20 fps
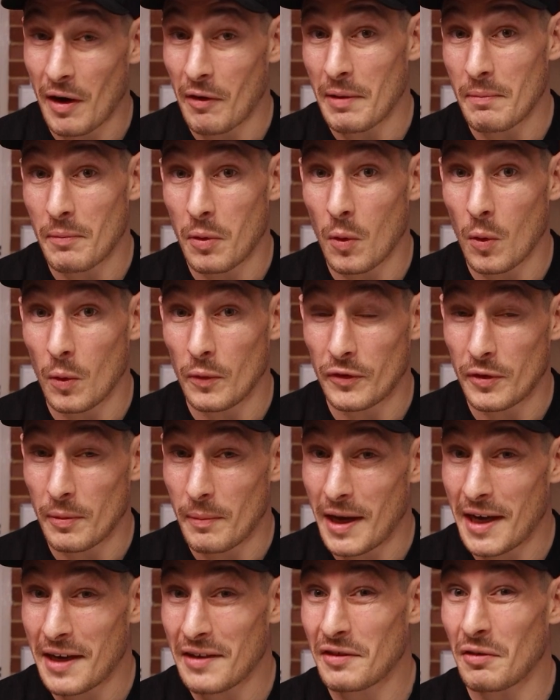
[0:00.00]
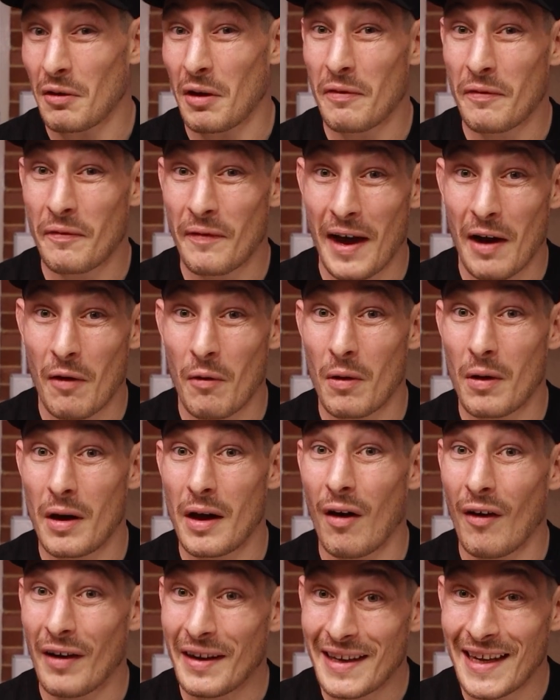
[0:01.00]
very important to me, so I felt
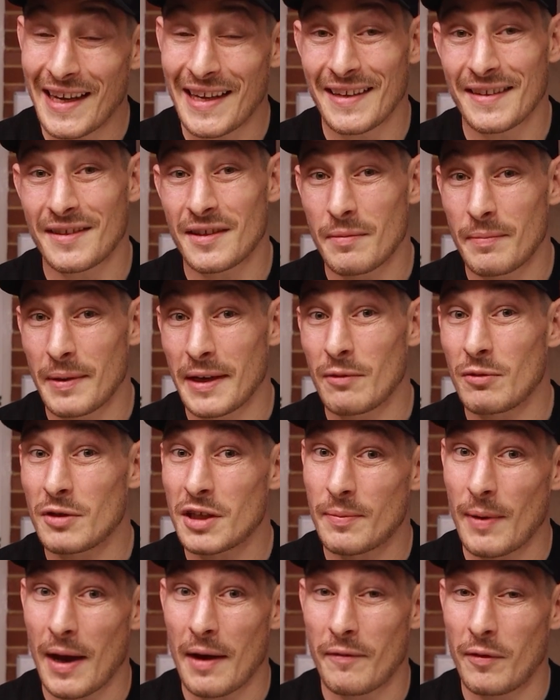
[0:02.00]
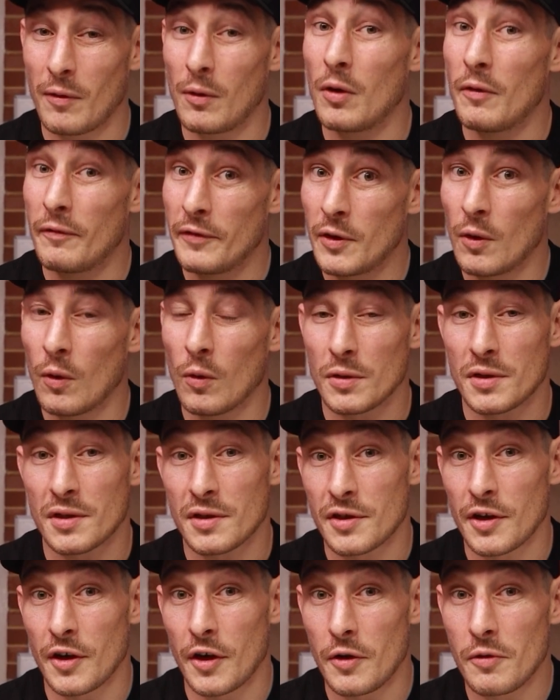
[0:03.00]
I needed to be respectful of
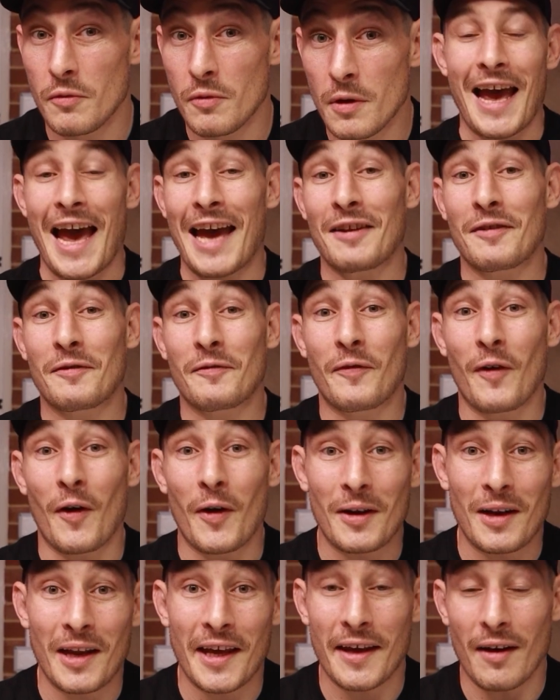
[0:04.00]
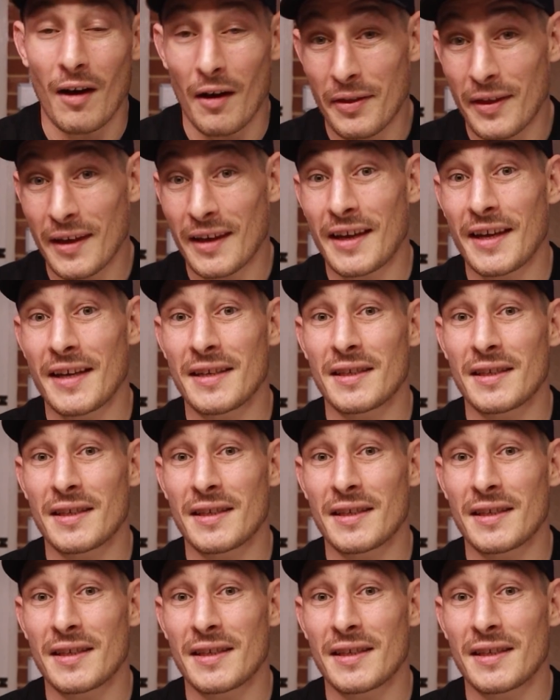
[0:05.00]
yours too. And finally, I think